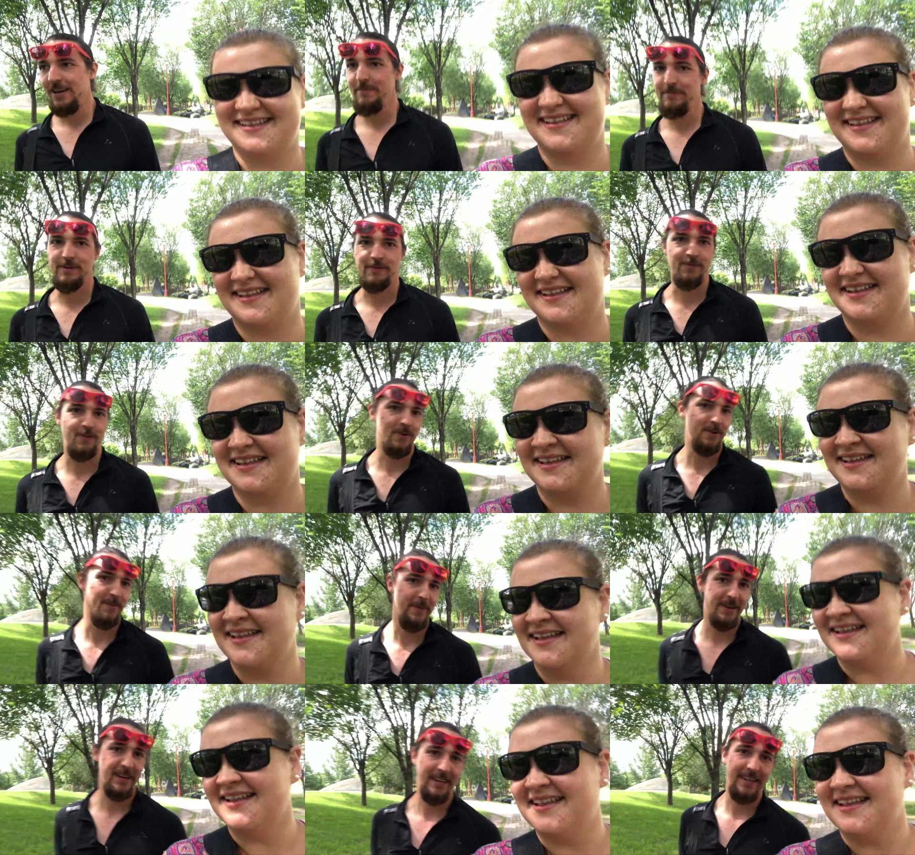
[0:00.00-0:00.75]

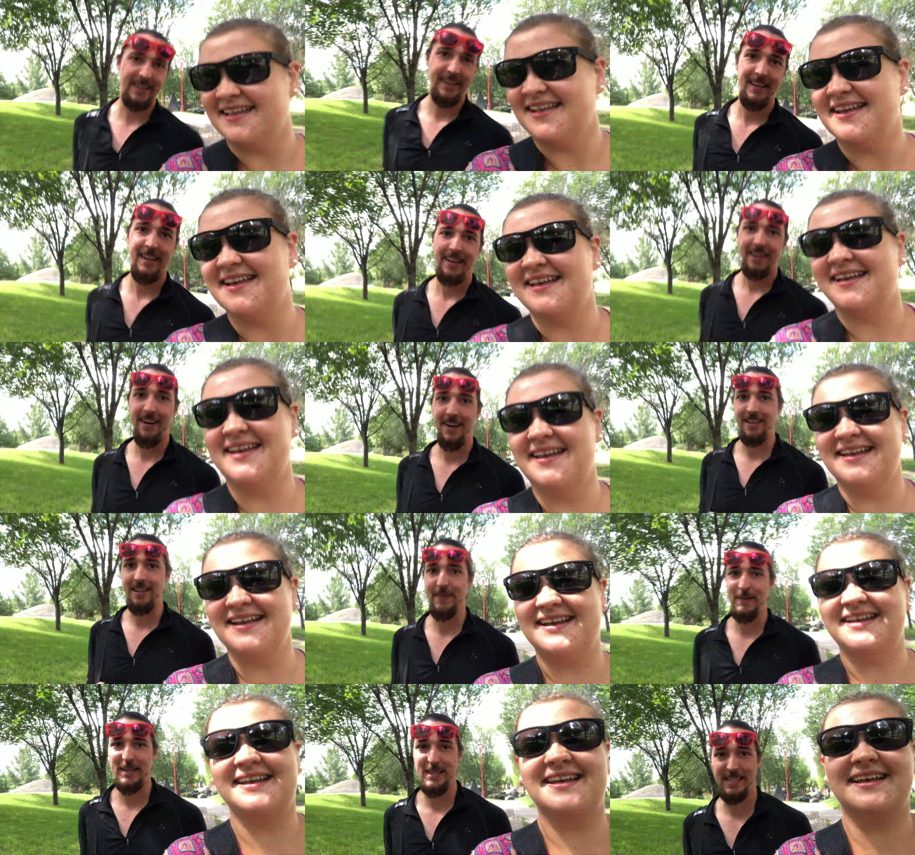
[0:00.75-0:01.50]
Speaker 1: performing on
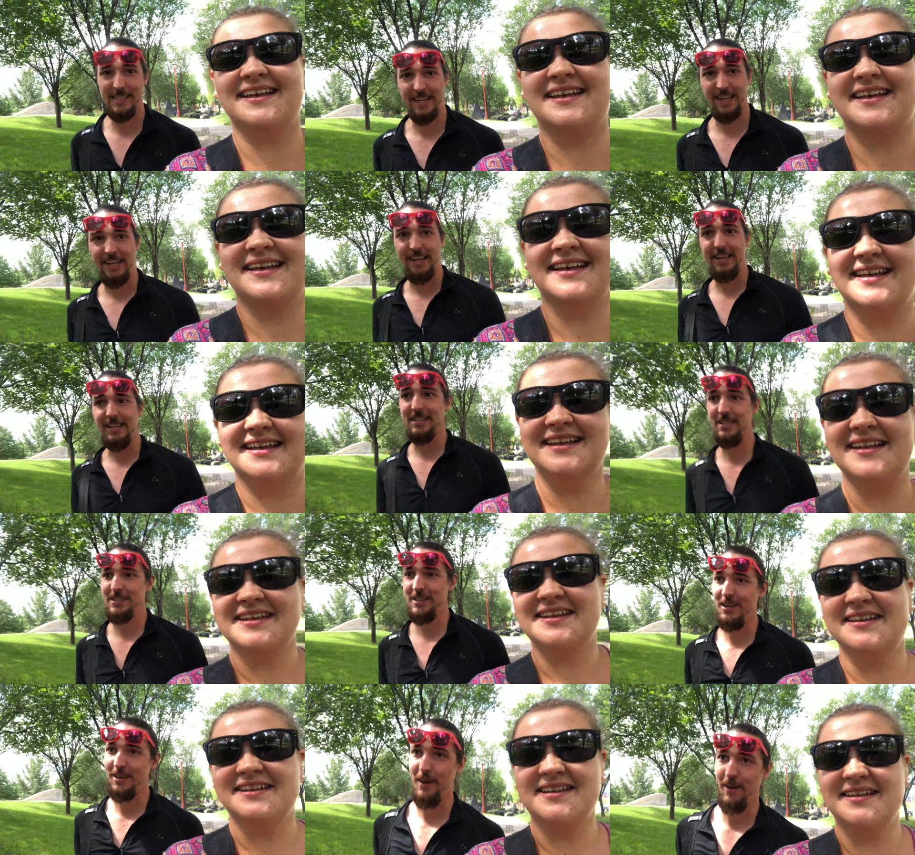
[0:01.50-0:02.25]
the main
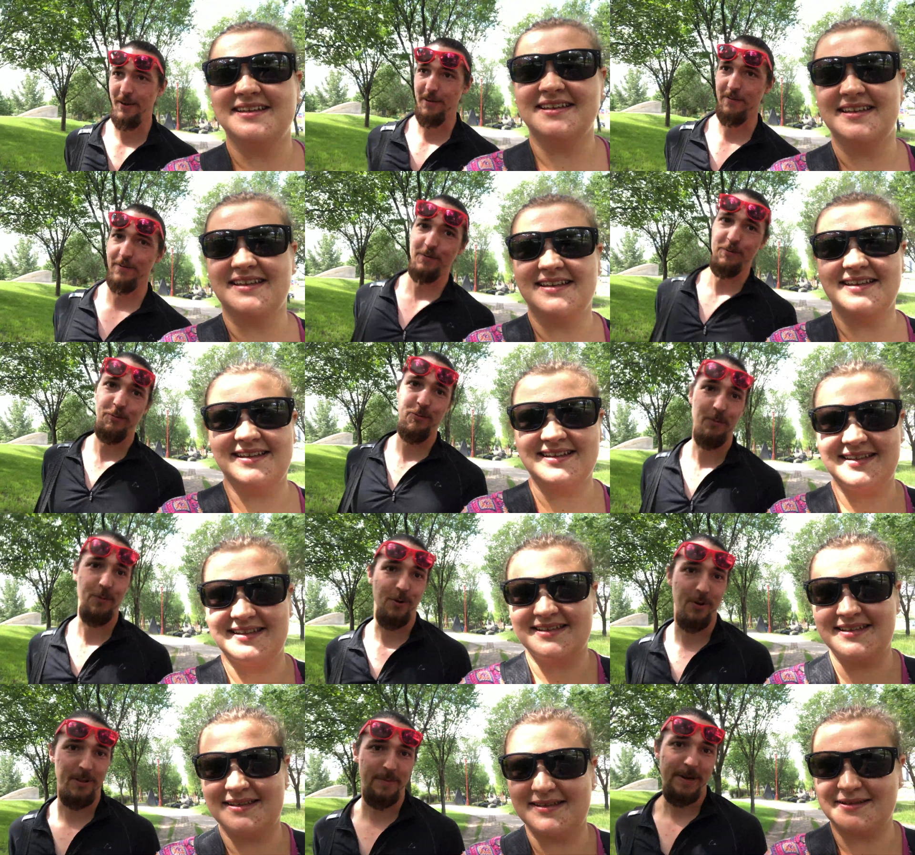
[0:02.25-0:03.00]
stage of
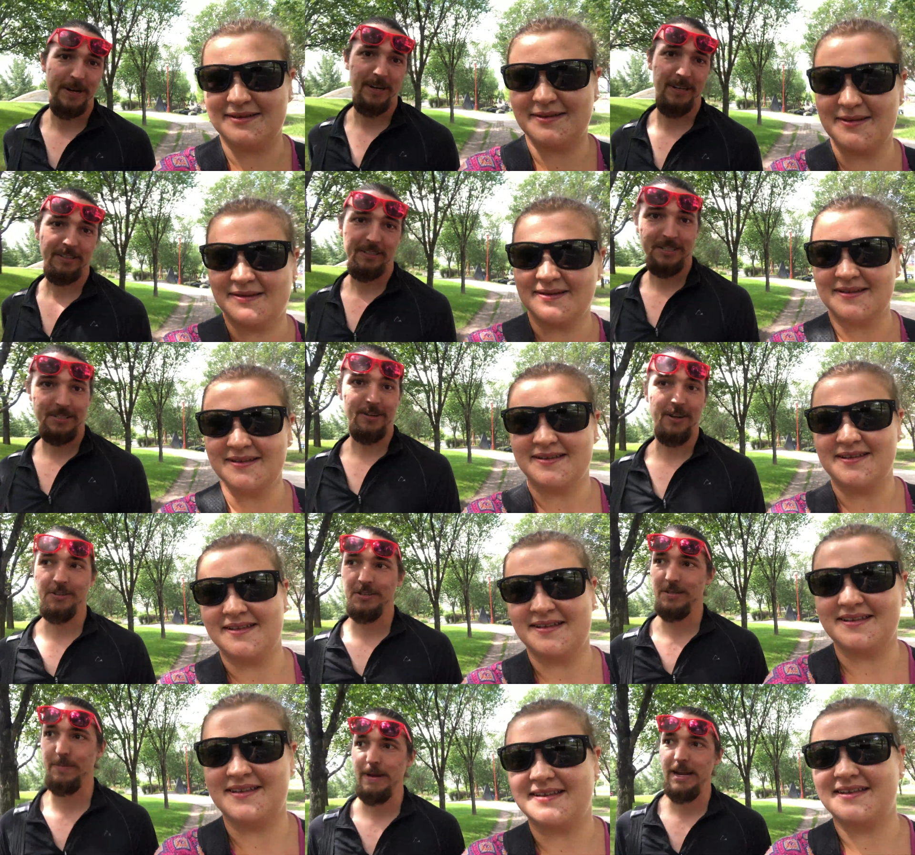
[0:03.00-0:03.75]
North America's
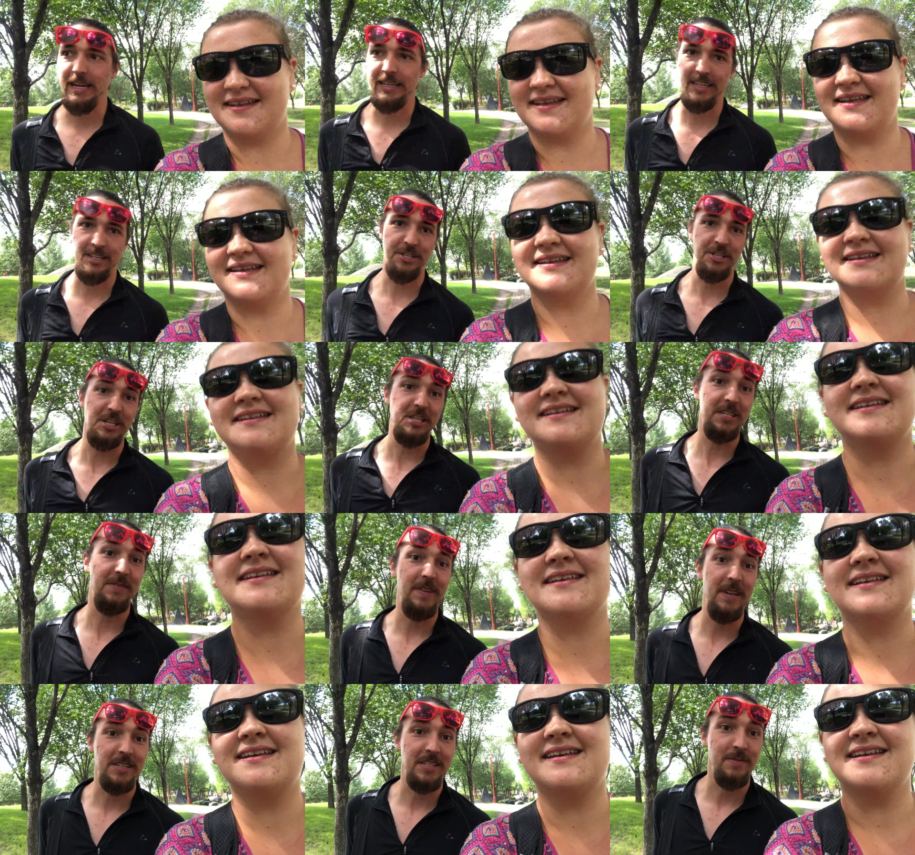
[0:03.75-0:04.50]
largest mac and cheese
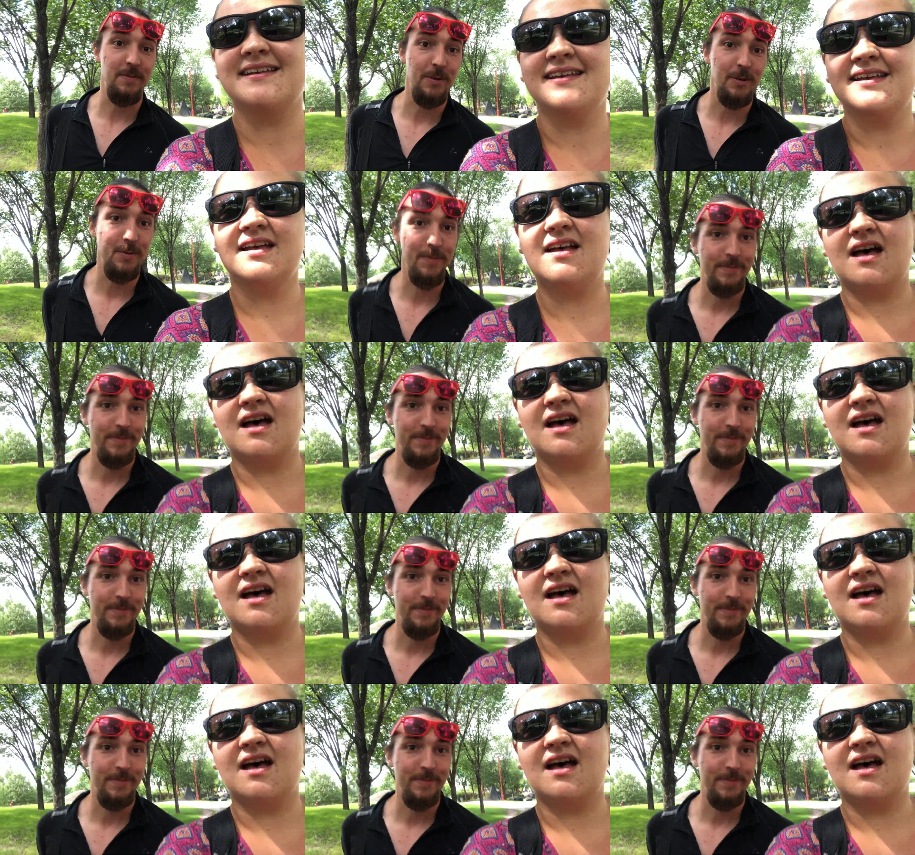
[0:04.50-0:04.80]
festival.